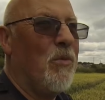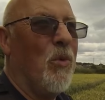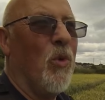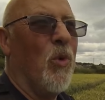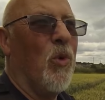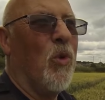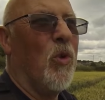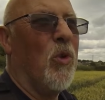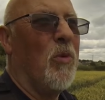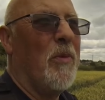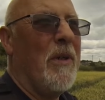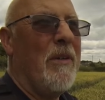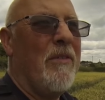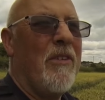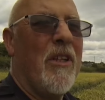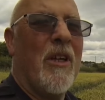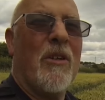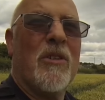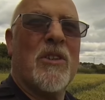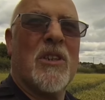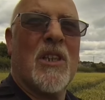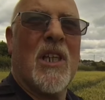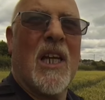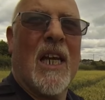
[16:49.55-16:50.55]
warm, even though
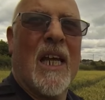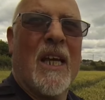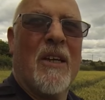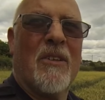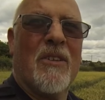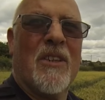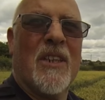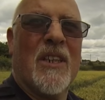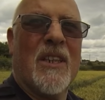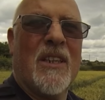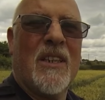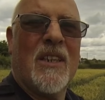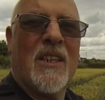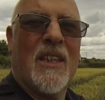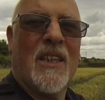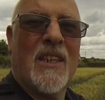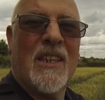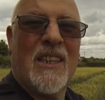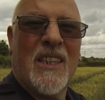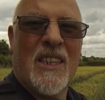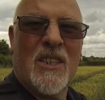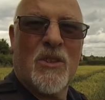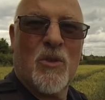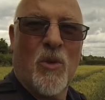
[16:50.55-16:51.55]
it's cloudy, and
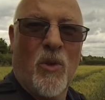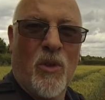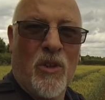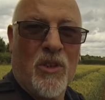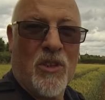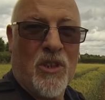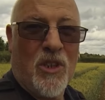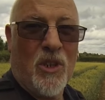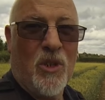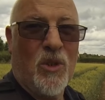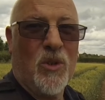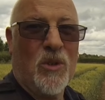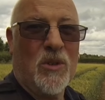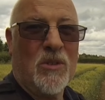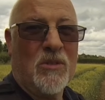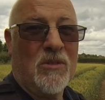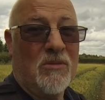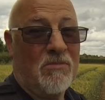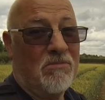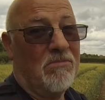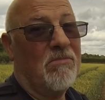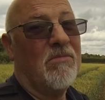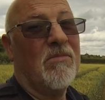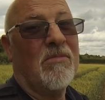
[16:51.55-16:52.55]
this is quite cool
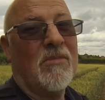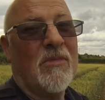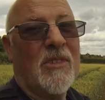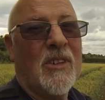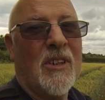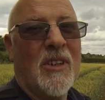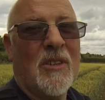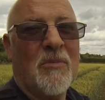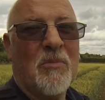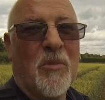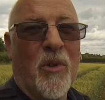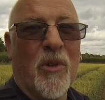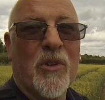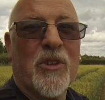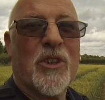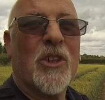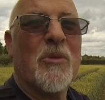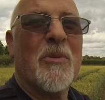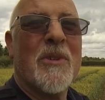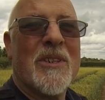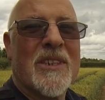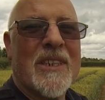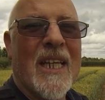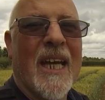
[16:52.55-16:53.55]
by
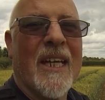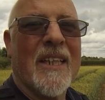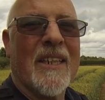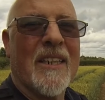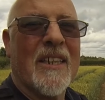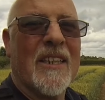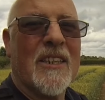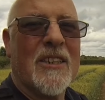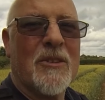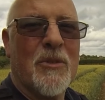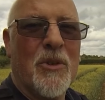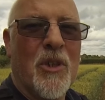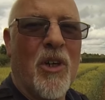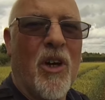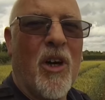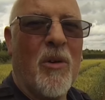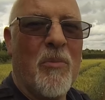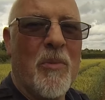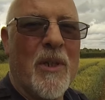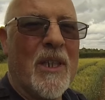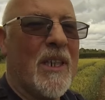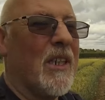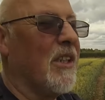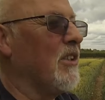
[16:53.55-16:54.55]
summer standards. We are
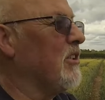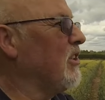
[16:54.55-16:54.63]
middle of